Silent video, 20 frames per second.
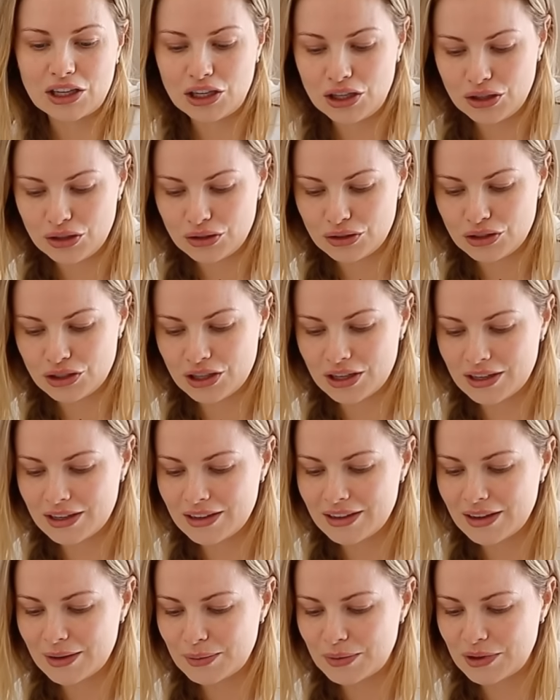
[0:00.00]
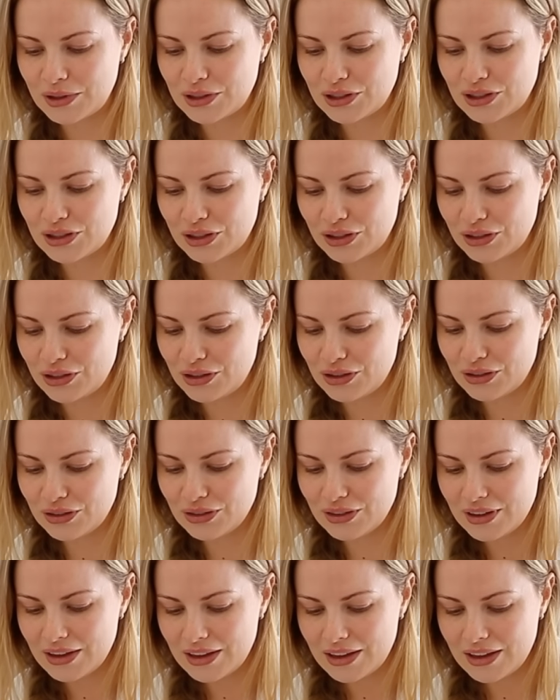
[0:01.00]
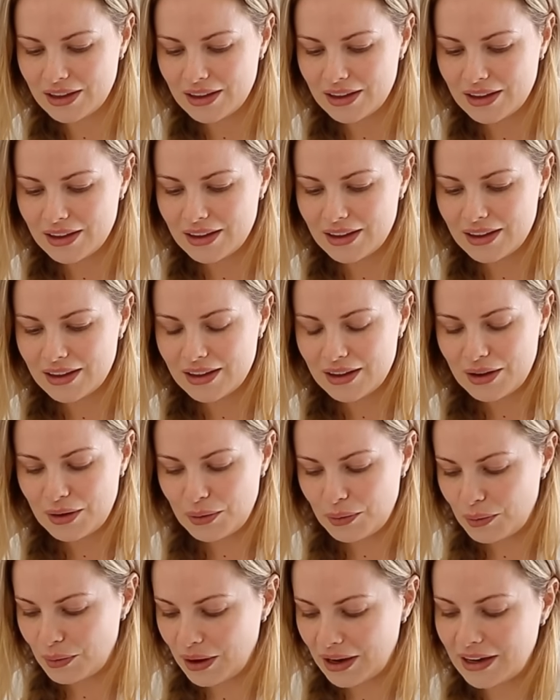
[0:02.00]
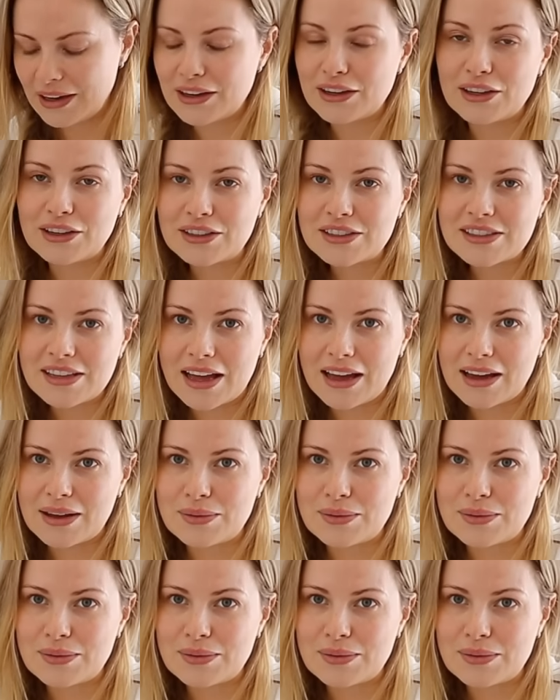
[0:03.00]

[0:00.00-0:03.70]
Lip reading: huge, I'm gonna show you what it looks like.